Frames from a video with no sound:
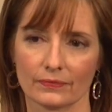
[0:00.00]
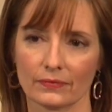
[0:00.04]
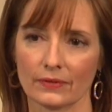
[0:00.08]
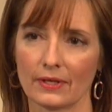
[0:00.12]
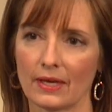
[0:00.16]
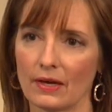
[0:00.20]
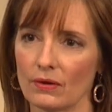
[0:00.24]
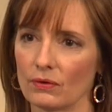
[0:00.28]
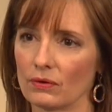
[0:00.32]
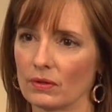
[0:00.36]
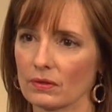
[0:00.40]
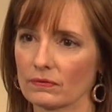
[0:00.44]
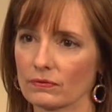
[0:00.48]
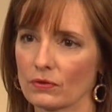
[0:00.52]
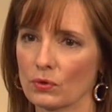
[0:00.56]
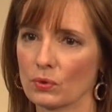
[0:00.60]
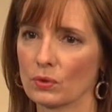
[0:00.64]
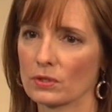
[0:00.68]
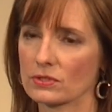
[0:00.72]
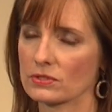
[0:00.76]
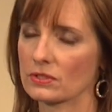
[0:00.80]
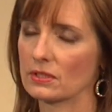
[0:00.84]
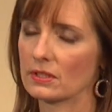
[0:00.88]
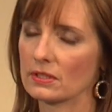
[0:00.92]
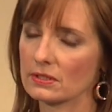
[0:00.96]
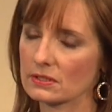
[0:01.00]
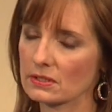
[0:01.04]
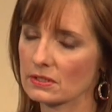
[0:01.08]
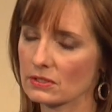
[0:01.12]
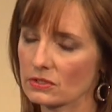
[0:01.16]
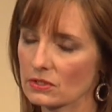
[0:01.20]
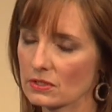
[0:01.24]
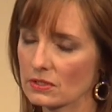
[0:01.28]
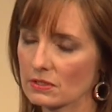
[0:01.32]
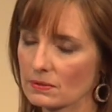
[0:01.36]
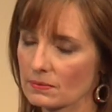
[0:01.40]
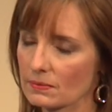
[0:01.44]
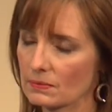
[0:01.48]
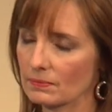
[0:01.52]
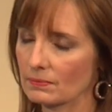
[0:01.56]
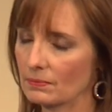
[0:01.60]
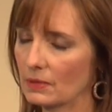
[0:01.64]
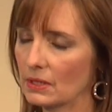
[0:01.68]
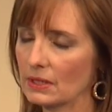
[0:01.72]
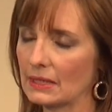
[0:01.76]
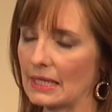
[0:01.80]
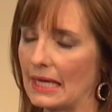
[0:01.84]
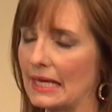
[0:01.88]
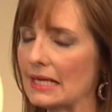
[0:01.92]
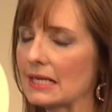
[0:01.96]
Now, of course, it isn't just
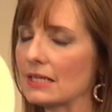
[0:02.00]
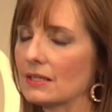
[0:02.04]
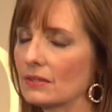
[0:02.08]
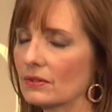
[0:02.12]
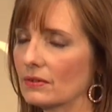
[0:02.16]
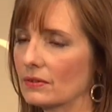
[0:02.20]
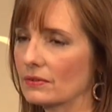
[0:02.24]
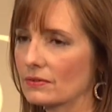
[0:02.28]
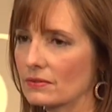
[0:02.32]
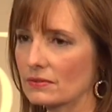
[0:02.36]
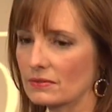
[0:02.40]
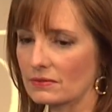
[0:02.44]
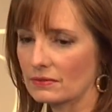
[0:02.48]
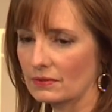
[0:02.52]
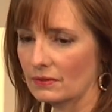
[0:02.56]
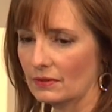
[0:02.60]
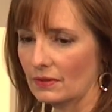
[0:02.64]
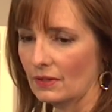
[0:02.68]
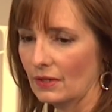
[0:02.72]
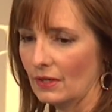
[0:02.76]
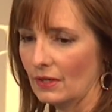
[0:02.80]
millennials